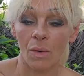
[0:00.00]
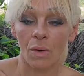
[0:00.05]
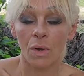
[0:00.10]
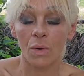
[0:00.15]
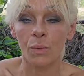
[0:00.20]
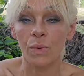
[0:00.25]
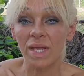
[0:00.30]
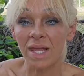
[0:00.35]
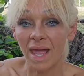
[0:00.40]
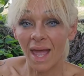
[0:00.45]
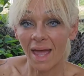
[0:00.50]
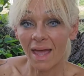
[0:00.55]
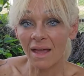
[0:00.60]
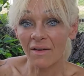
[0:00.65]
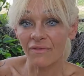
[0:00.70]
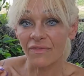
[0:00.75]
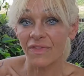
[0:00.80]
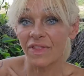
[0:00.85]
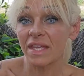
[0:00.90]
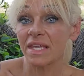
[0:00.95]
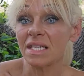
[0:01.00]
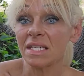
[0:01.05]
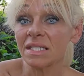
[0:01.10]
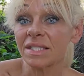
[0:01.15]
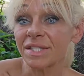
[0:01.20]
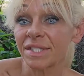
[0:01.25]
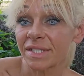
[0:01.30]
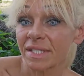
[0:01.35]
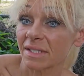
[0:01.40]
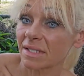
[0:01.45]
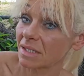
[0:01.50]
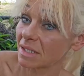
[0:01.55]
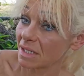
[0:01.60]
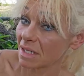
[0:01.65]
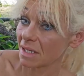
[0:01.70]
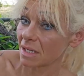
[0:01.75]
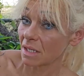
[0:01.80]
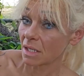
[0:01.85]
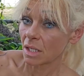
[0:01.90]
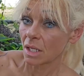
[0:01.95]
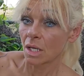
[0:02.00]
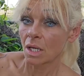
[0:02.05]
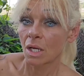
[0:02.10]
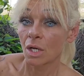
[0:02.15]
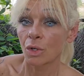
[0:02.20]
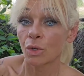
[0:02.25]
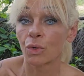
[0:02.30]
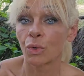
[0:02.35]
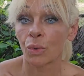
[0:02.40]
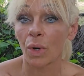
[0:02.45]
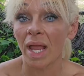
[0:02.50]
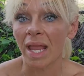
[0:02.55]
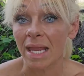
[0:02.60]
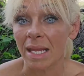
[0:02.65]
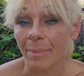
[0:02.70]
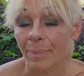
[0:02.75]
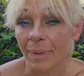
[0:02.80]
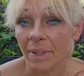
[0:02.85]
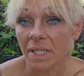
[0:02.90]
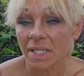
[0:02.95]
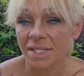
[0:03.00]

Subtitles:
We have this grape